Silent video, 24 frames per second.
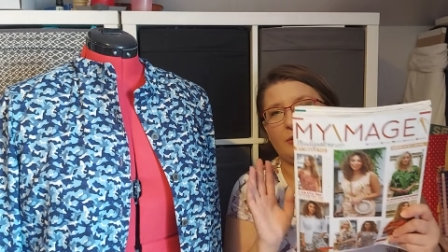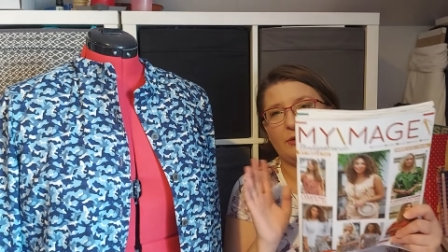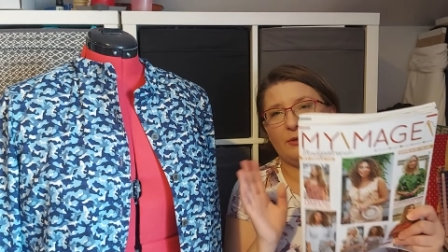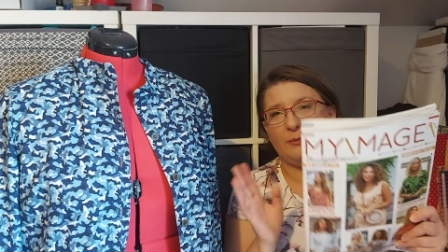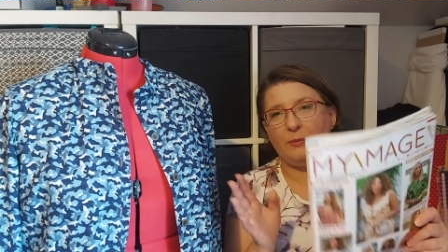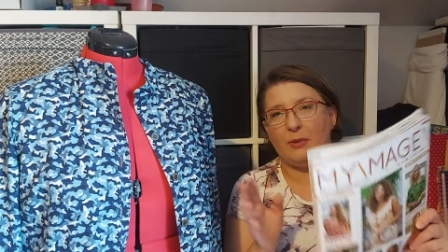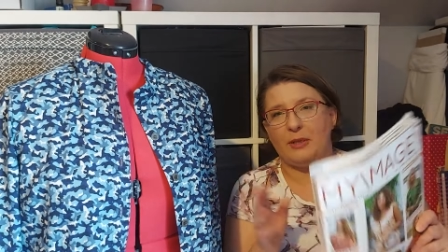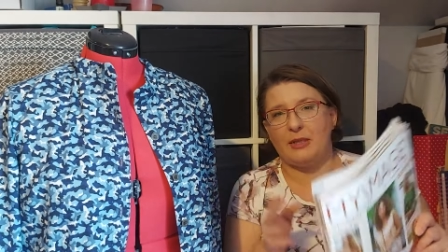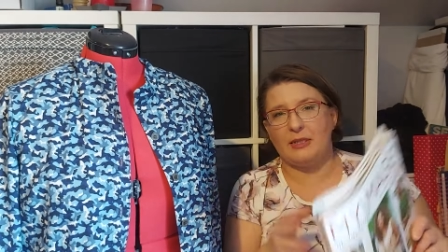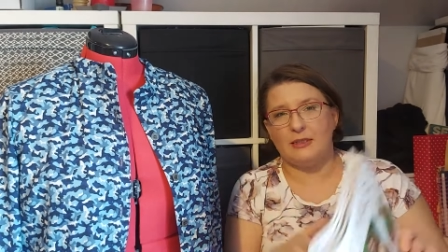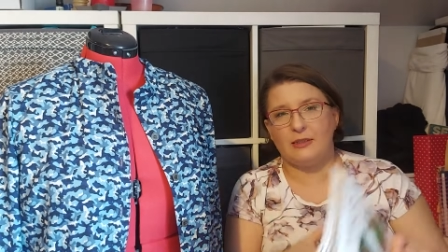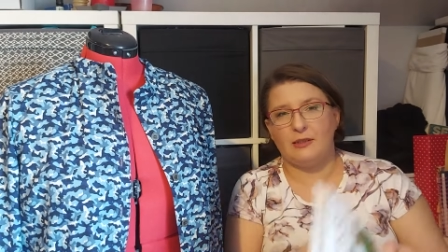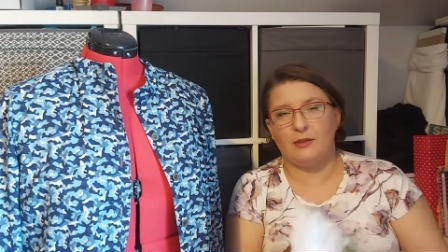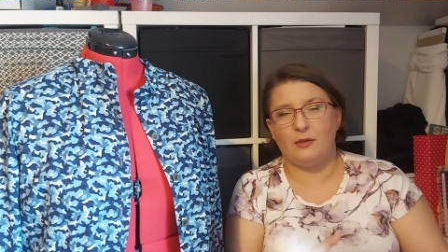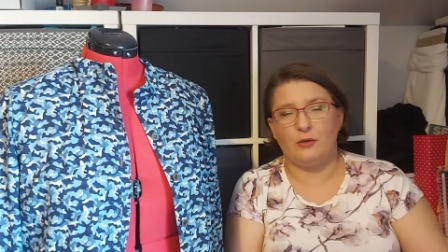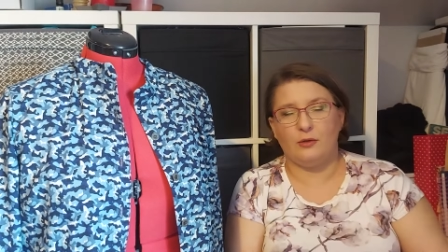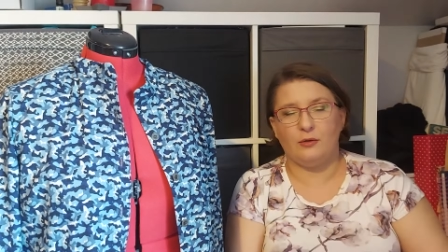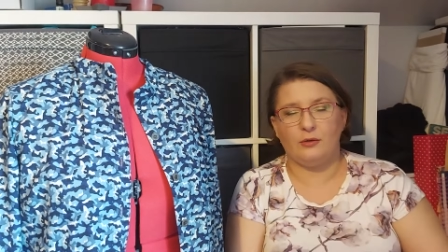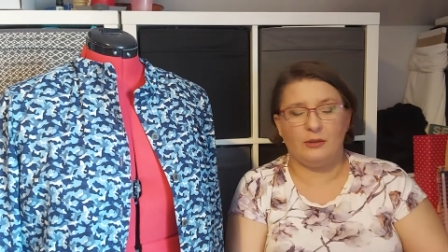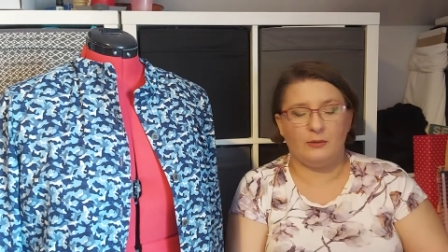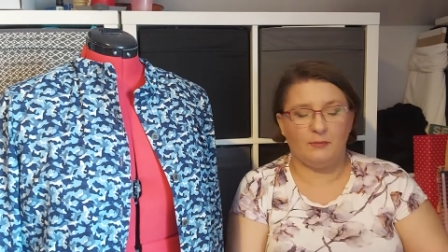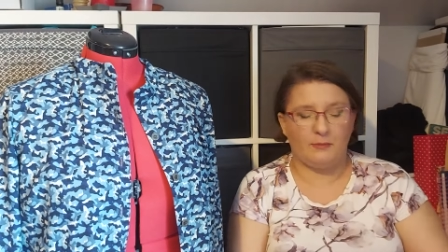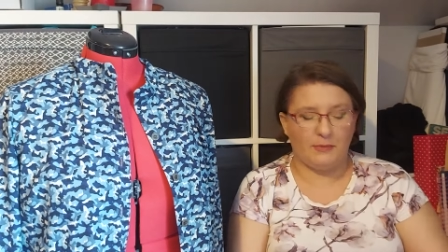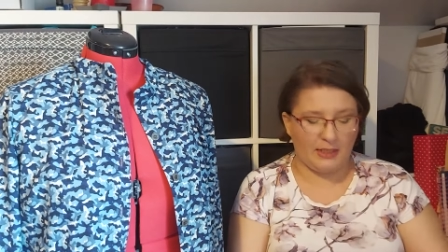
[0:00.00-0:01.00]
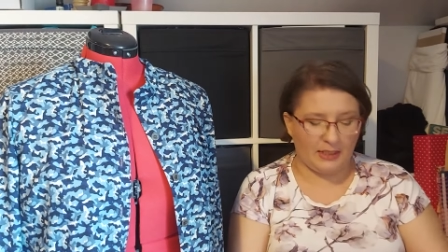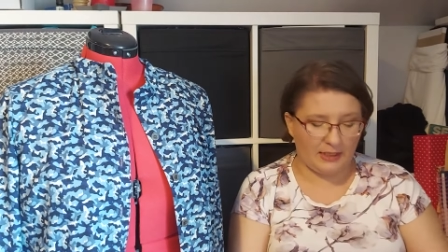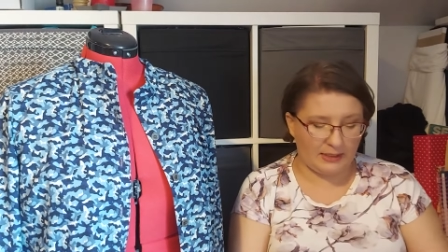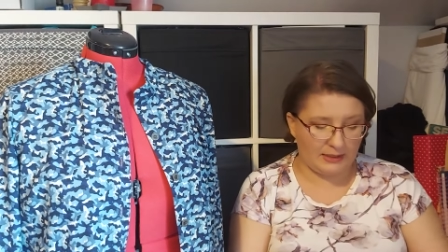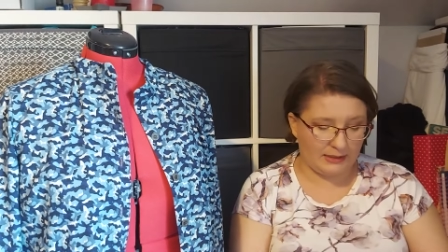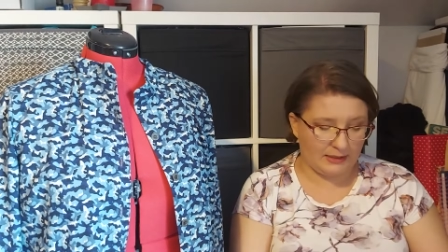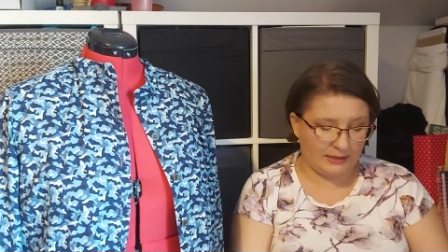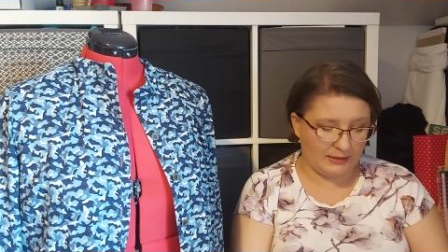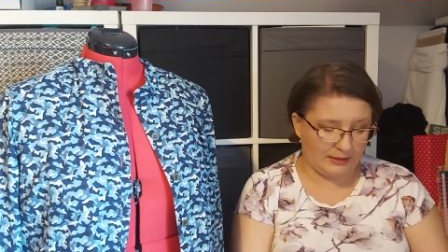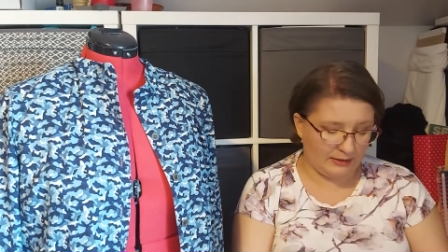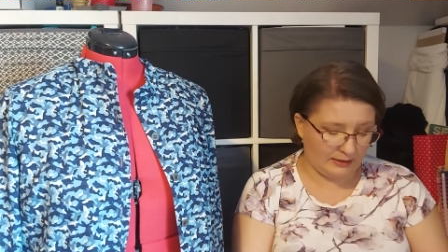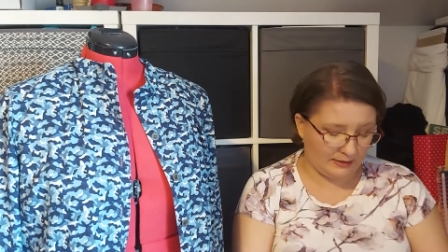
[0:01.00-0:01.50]
depends on the
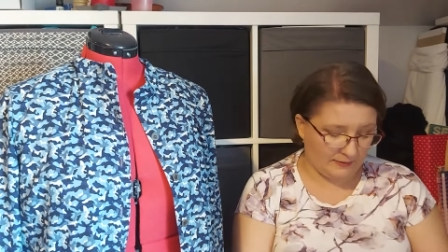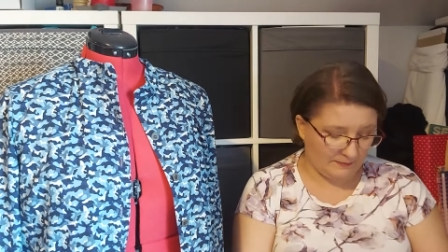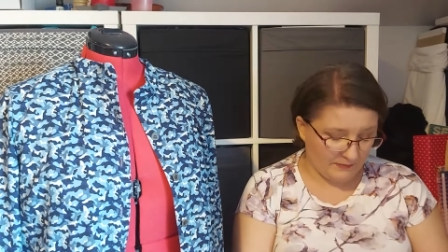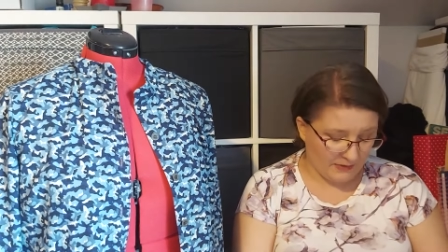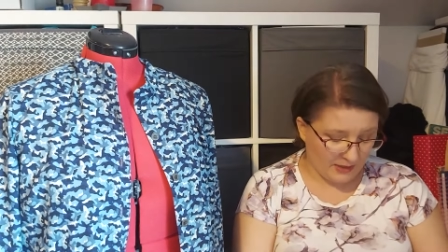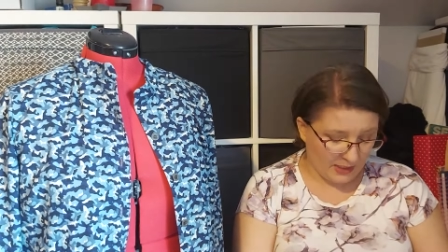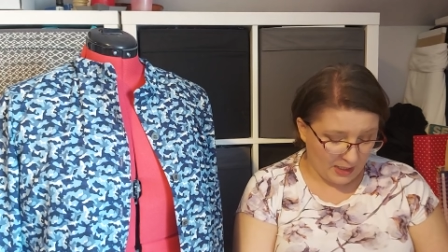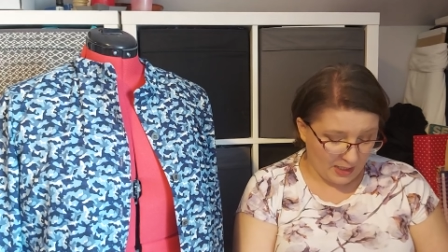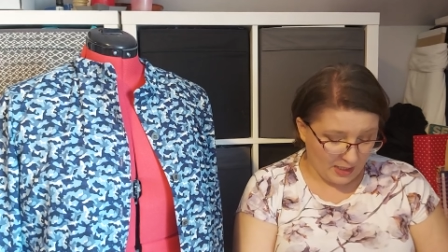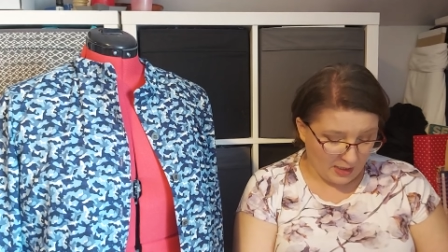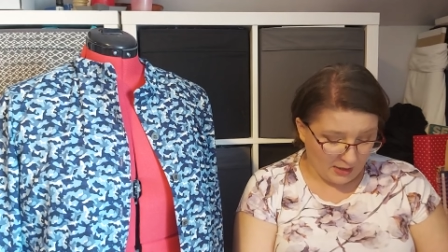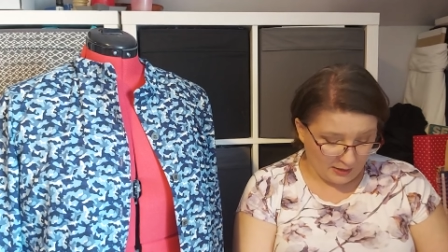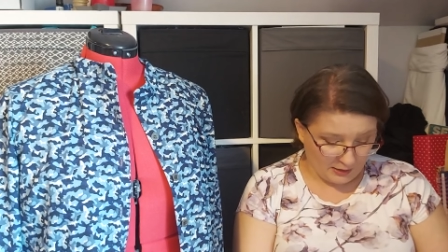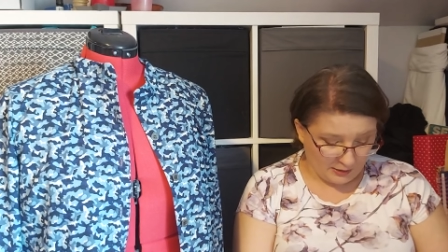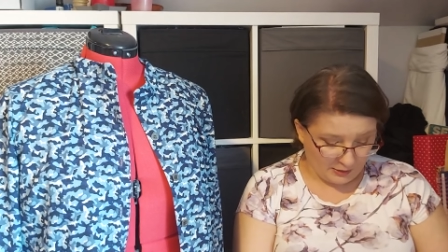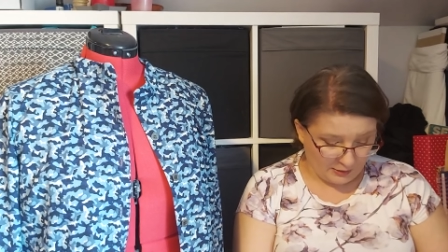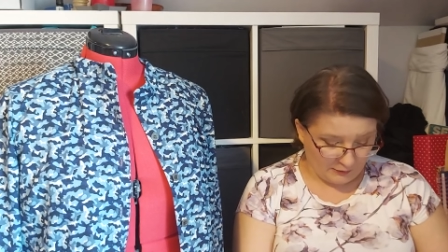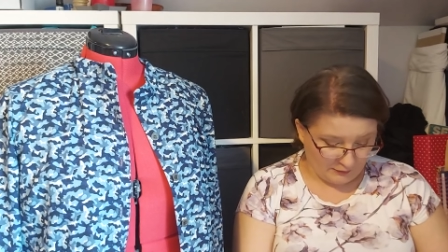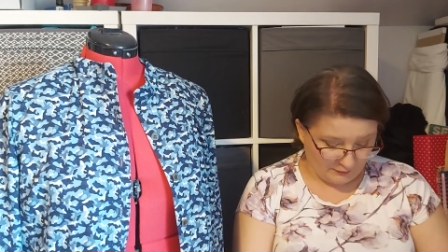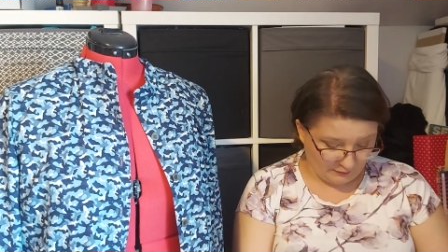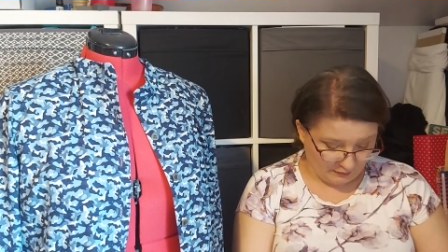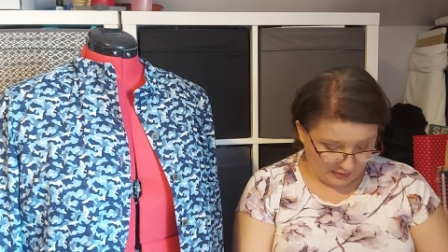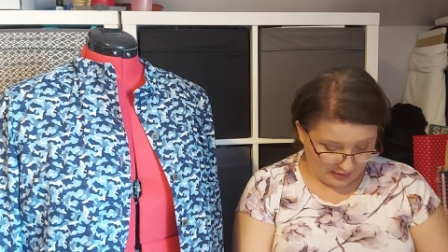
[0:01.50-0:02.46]
magazine. So